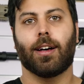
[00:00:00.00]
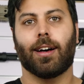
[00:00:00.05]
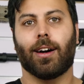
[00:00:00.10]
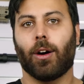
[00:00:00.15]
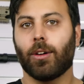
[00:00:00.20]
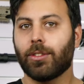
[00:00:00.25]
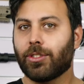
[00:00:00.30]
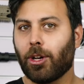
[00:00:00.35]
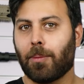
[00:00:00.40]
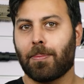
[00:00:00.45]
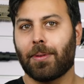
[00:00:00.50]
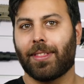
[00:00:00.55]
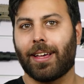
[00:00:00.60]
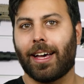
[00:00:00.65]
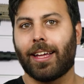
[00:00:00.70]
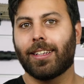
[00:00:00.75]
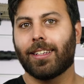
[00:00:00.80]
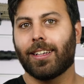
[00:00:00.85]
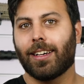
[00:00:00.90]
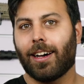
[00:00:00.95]
On top of
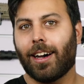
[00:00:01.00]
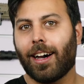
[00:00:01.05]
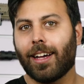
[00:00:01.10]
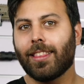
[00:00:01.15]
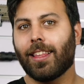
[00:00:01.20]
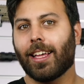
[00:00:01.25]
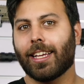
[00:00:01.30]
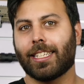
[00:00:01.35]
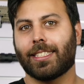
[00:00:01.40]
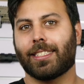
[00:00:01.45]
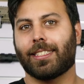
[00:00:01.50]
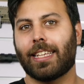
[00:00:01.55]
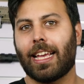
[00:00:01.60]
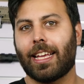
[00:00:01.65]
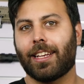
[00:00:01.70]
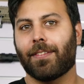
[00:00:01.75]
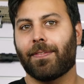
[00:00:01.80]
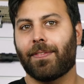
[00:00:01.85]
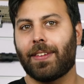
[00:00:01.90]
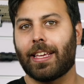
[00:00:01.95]
that, unlike a
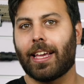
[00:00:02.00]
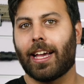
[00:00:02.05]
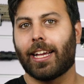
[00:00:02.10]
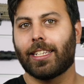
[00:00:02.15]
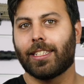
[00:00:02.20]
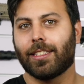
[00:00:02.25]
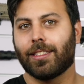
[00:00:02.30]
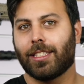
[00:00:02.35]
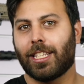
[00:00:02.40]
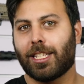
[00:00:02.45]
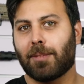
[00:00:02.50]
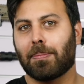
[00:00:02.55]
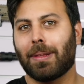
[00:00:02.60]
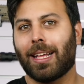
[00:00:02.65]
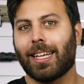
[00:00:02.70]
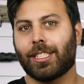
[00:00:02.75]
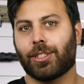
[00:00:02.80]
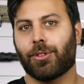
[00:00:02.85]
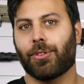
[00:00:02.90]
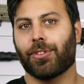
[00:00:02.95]
standard V8, this
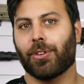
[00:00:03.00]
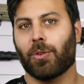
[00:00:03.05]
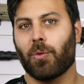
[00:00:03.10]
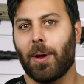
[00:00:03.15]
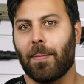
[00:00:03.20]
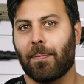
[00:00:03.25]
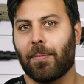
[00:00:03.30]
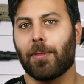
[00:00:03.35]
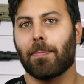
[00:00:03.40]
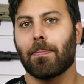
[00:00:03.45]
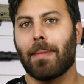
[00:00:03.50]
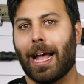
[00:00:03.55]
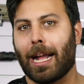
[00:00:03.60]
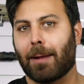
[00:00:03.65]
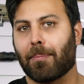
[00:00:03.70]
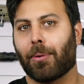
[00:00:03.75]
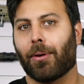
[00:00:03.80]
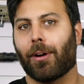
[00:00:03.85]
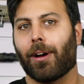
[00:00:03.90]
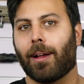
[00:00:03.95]
blaster is equipped with Mag
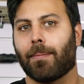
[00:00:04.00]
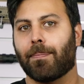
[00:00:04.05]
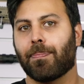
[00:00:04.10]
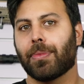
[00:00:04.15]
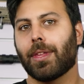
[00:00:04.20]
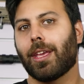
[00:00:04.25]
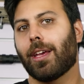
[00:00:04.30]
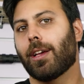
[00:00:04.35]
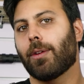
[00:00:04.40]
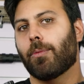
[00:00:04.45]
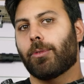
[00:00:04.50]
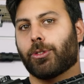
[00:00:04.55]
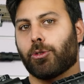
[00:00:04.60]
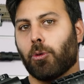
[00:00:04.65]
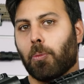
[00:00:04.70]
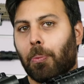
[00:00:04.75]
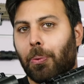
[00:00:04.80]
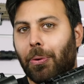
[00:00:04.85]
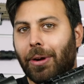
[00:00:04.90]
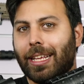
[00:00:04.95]
Prime, which will
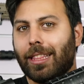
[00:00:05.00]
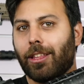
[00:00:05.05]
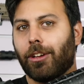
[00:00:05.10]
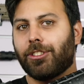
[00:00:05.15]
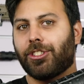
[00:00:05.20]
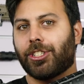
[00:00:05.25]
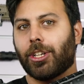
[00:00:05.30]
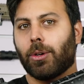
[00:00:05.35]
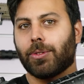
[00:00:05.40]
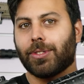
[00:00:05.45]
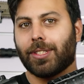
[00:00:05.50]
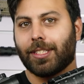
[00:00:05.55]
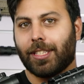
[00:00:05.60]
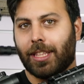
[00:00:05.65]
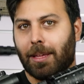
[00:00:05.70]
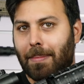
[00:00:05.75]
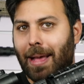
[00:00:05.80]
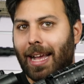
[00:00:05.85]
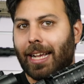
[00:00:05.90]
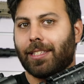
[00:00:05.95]
preload gels into the
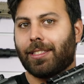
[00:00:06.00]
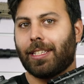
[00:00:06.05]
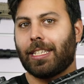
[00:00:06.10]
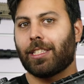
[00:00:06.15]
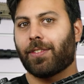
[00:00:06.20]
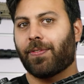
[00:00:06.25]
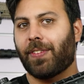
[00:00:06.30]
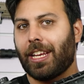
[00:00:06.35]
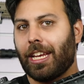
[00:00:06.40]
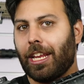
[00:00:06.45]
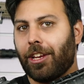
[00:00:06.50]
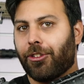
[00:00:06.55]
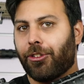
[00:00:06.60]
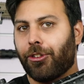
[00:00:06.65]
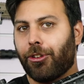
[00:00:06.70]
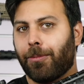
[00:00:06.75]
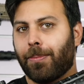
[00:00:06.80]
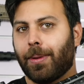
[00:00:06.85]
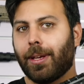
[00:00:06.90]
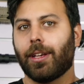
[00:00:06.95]
magazine's feeding
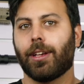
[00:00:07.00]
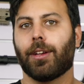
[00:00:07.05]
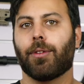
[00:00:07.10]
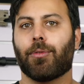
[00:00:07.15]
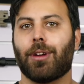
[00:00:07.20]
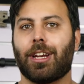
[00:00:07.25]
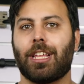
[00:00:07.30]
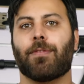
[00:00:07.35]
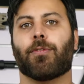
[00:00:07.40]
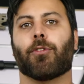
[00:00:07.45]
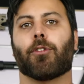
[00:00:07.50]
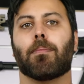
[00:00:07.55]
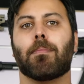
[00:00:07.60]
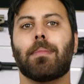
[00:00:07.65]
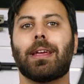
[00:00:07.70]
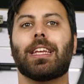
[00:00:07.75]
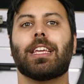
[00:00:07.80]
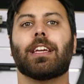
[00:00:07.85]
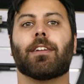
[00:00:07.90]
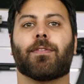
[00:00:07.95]
tube, ready for
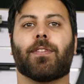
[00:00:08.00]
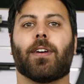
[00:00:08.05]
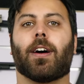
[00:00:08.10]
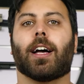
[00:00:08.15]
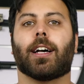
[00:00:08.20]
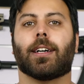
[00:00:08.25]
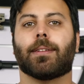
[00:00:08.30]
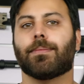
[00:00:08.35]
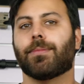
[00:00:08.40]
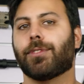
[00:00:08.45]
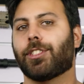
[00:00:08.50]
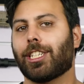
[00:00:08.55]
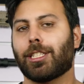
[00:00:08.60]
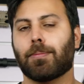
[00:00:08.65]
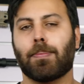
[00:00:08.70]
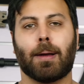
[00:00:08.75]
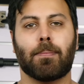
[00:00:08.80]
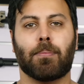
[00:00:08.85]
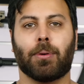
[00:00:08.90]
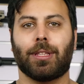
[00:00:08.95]
immediate fire, just
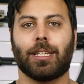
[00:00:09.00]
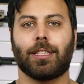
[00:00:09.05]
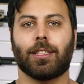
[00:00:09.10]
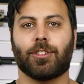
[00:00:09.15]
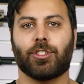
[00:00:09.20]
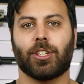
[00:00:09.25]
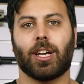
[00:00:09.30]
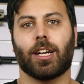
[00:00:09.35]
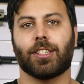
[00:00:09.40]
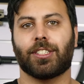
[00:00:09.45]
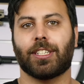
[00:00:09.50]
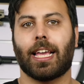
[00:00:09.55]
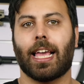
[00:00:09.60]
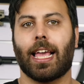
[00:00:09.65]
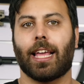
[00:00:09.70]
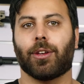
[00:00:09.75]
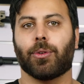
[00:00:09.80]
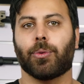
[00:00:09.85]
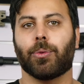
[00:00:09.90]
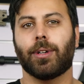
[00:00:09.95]
by pulling the charging
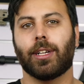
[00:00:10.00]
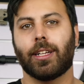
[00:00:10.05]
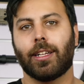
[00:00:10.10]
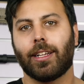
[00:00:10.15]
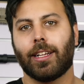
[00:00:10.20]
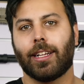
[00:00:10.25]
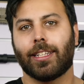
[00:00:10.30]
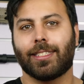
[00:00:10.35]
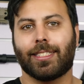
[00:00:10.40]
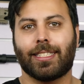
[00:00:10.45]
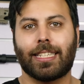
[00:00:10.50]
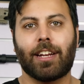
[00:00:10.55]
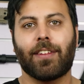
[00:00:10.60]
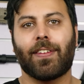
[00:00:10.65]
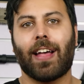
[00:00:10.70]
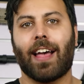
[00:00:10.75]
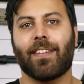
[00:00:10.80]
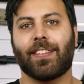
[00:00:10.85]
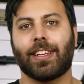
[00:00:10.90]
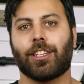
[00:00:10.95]
handle, instead of
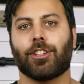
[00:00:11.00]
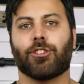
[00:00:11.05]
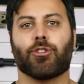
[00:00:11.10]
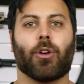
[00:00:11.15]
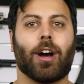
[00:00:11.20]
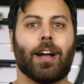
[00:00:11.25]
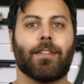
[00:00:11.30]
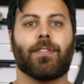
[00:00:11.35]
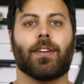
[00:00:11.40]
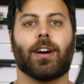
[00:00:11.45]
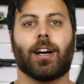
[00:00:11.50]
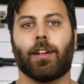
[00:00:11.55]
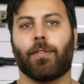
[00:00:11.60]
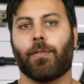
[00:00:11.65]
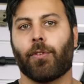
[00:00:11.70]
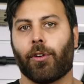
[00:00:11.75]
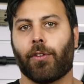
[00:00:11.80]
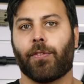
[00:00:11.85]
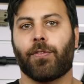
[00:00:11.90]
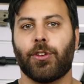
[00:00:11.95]
having to dry fire
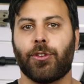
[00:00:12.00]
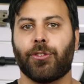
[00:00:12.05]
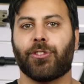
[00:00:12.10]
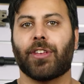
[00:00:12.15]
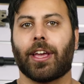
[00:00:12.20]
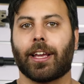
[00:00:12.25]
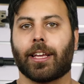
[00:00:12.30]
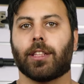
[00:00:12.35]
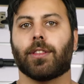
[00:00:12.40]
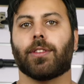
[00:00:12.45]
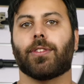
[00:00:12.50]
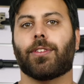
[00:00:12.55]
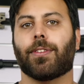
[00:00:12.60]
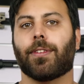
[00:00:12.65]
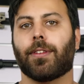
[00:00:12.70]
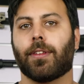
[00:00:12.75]
for a few seconds.